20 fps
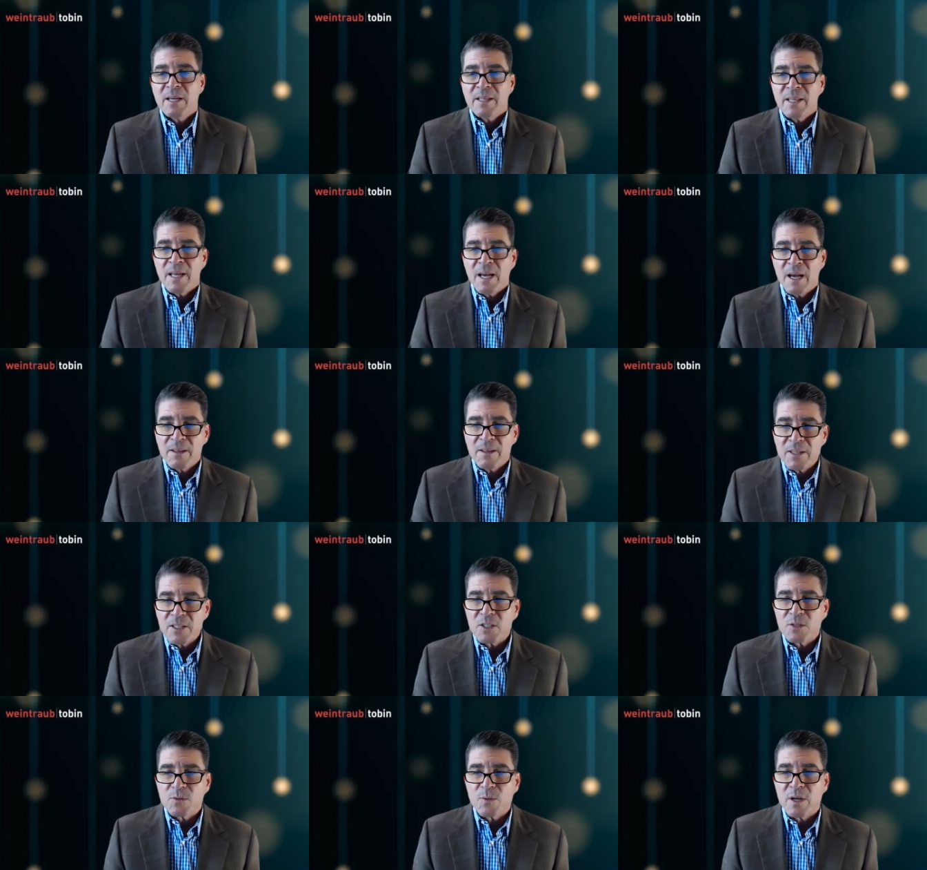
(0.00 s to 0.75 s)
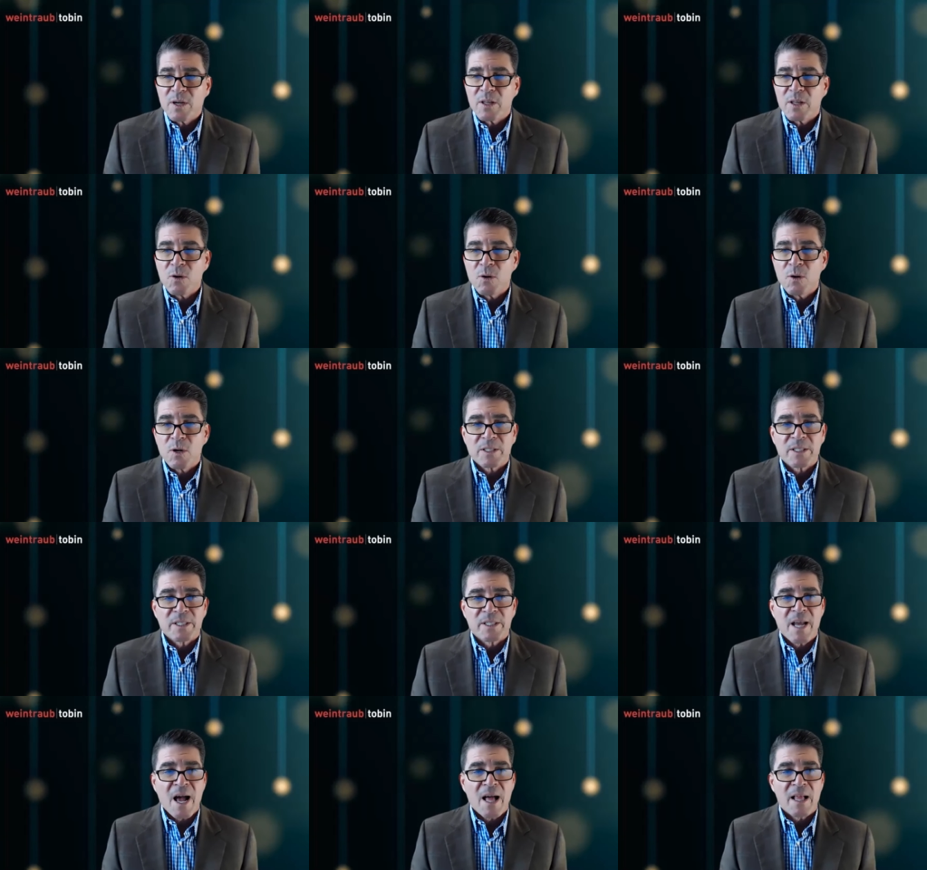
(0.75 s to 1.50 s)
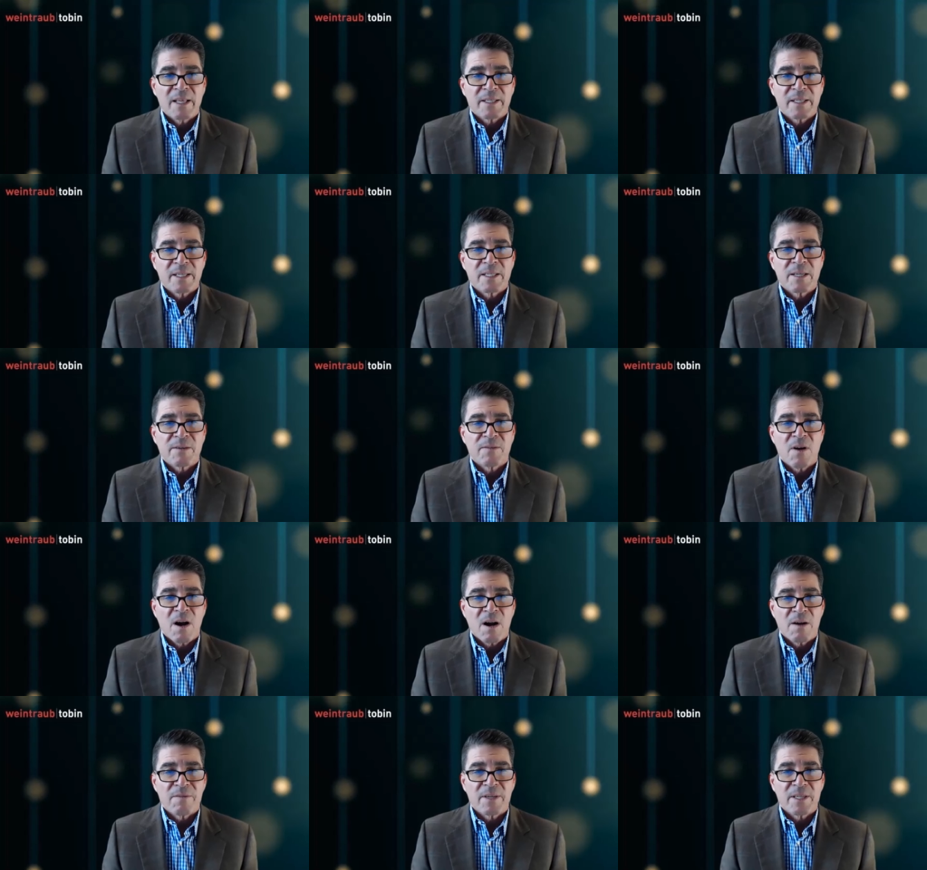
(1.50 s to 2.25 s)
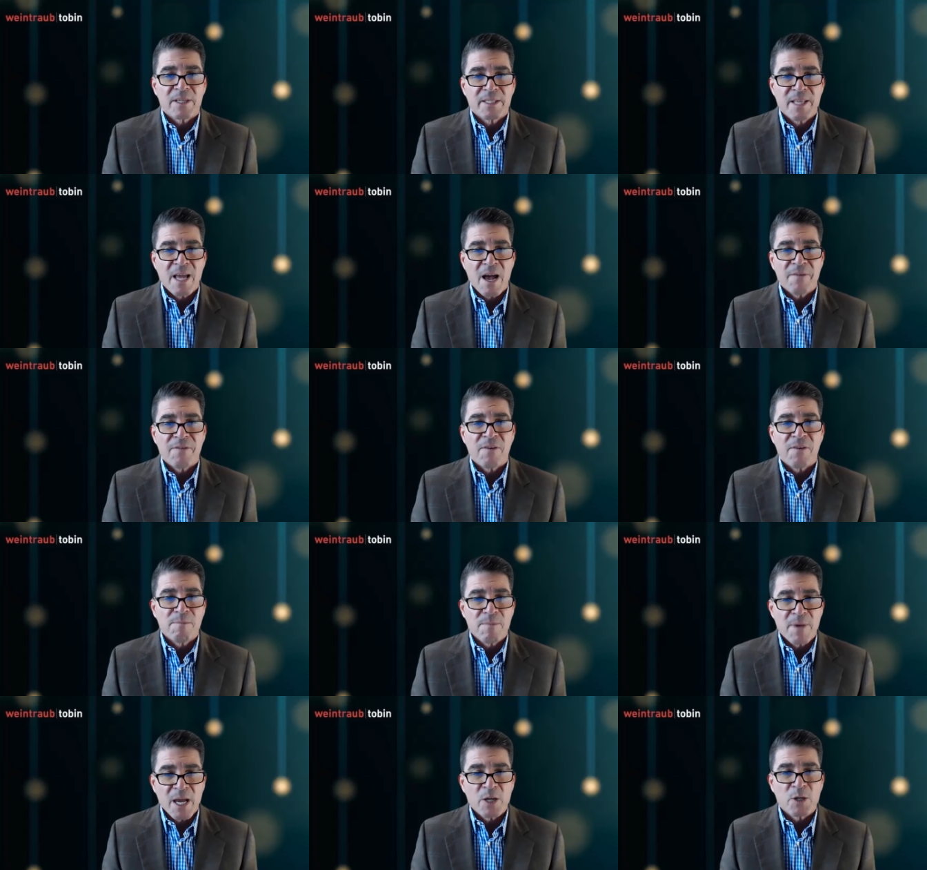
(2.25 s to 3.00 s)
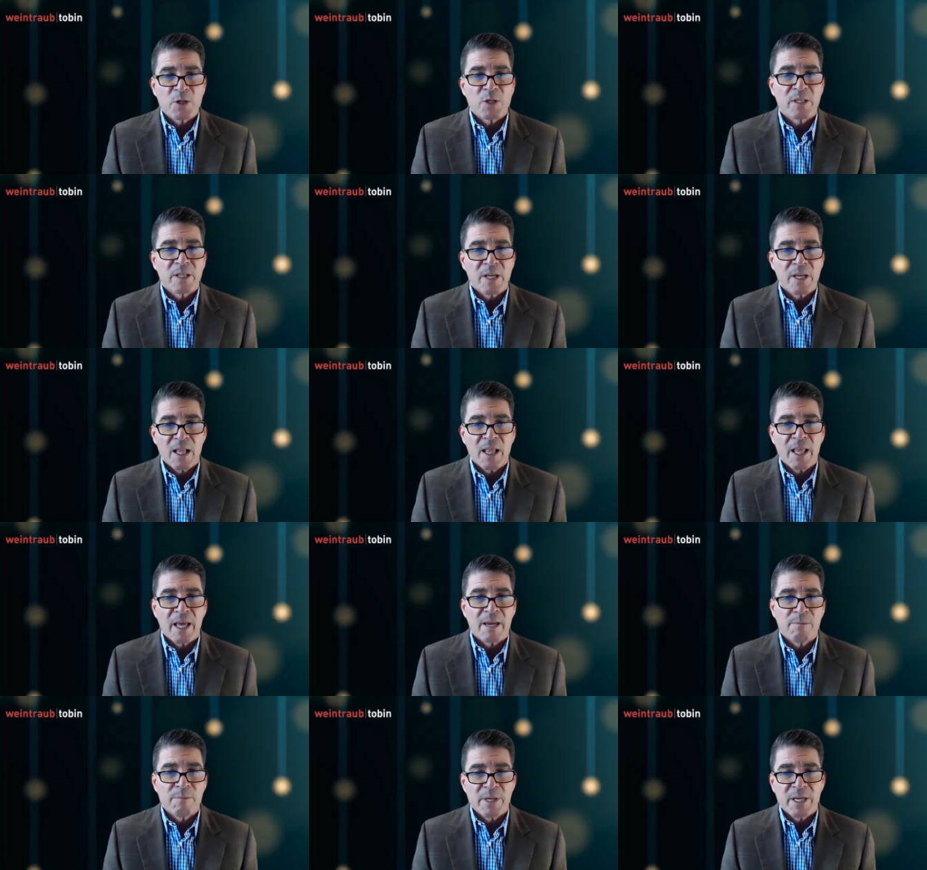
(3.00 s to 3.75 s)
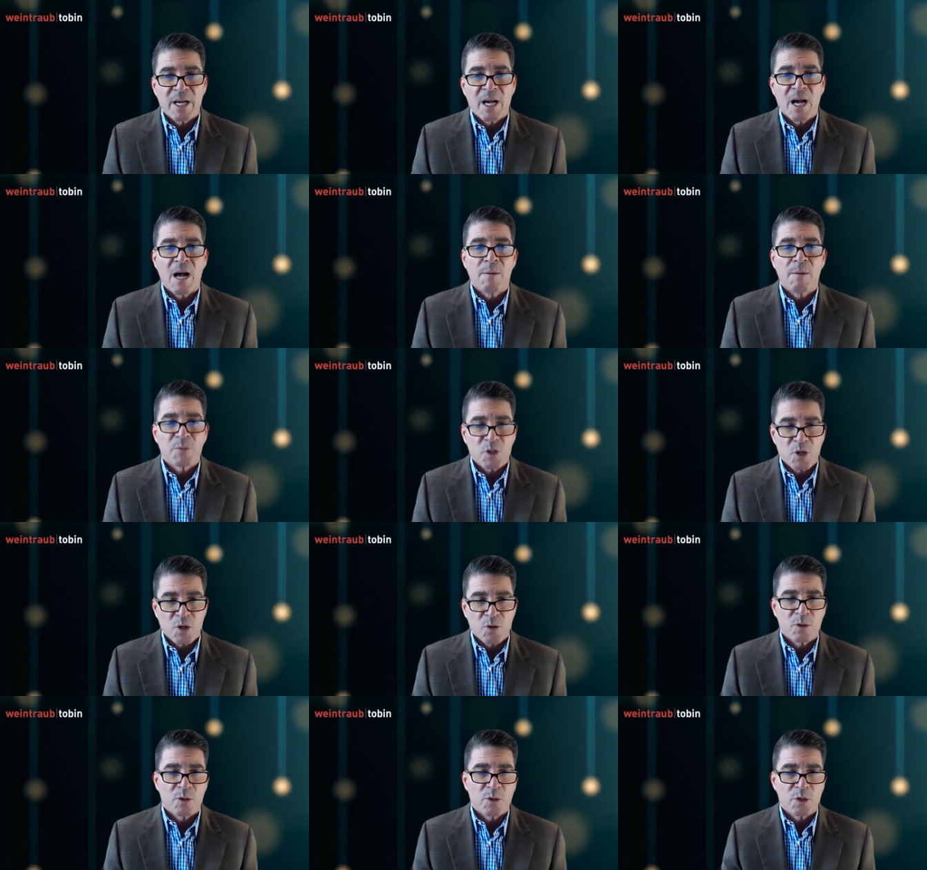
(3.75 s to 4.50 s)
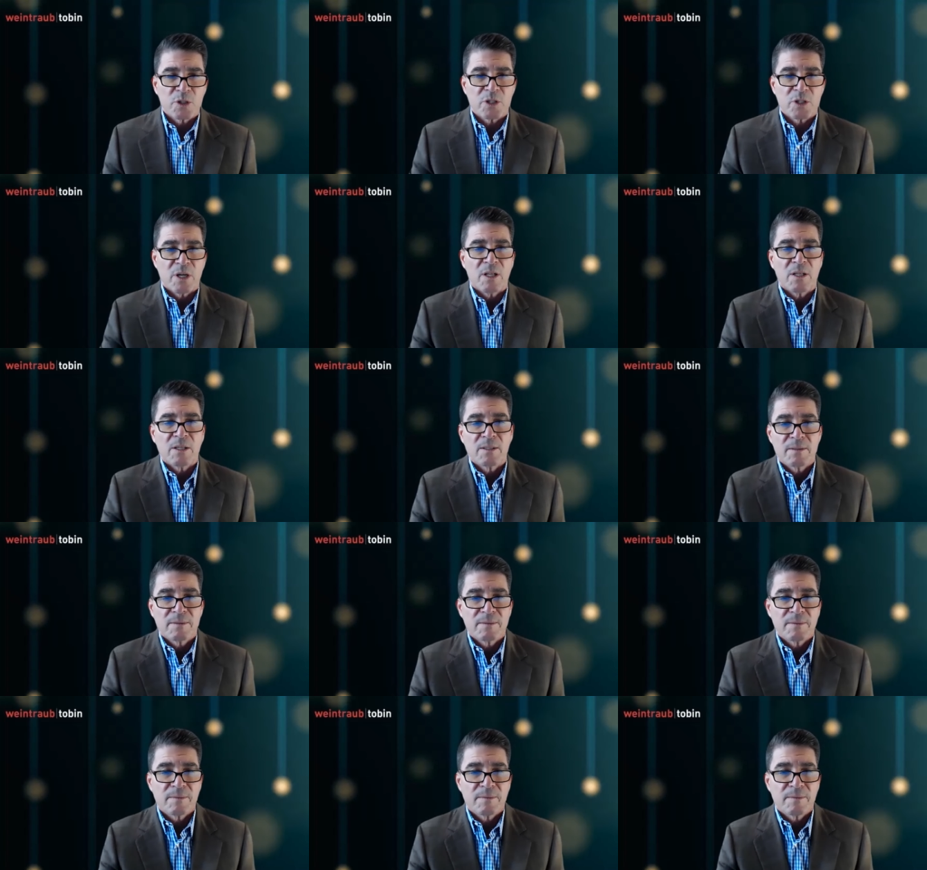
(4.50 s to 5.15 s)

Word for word: Now, this is where the court's analysis of Harvey's defamation claim becomes crucial.